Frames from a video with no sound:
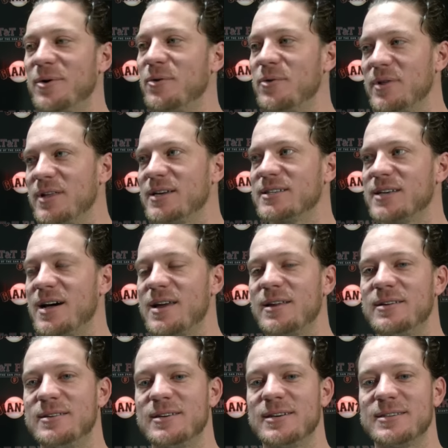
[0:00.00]
We were really
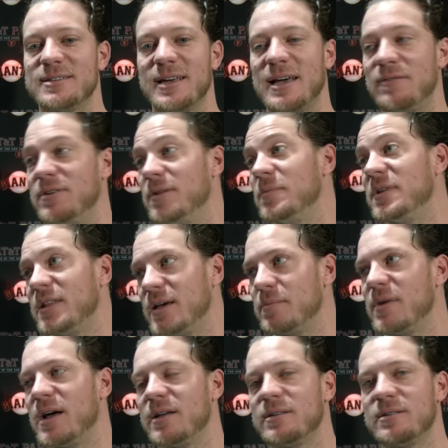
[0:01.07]
excited uh, to have him in that
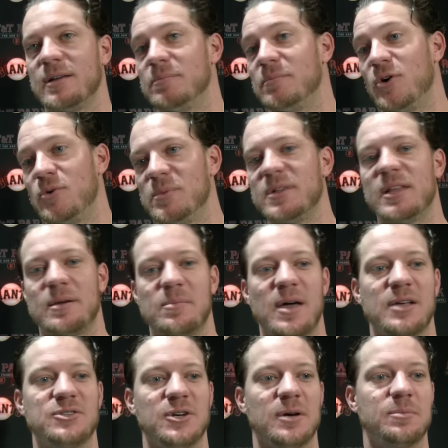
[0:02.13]
that moment, that
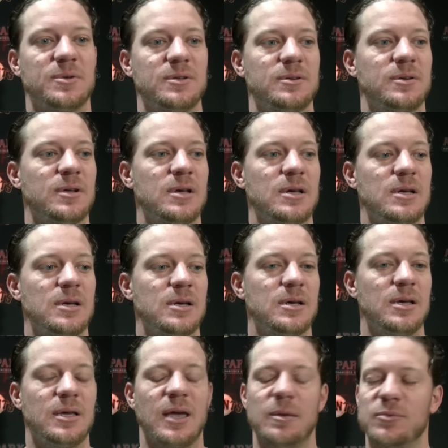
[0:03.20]
matchup, and
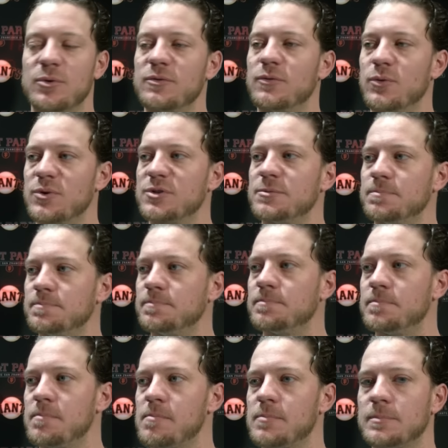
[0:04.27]
he came through for us.
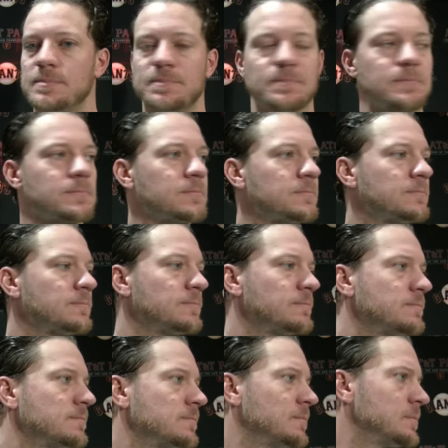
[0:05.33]

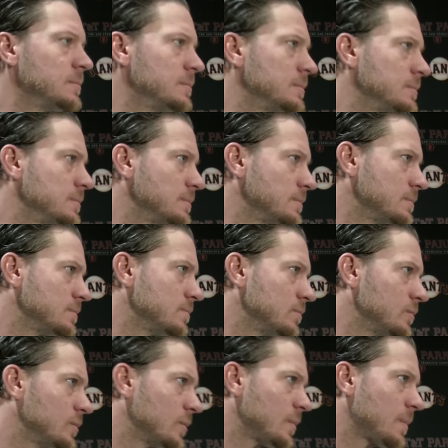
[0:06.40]
Lester said this is probably
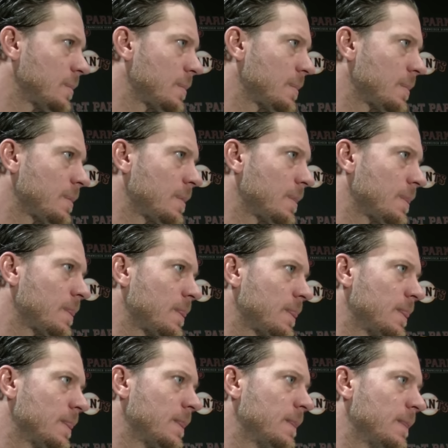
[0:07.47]
the sharpest he's seen you.
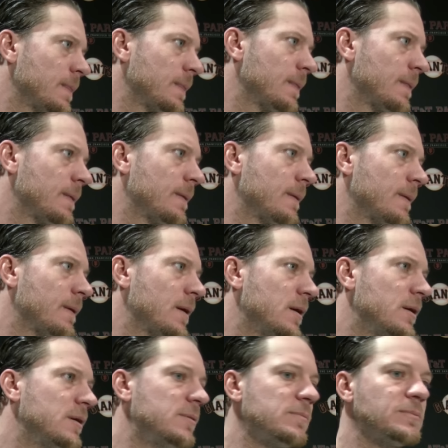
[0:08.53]
How good did you feel?
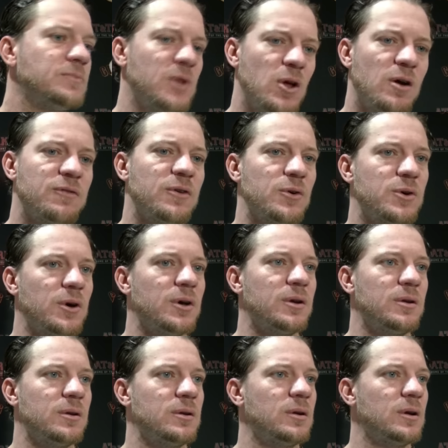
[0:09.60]
Um, yeah, I felt good.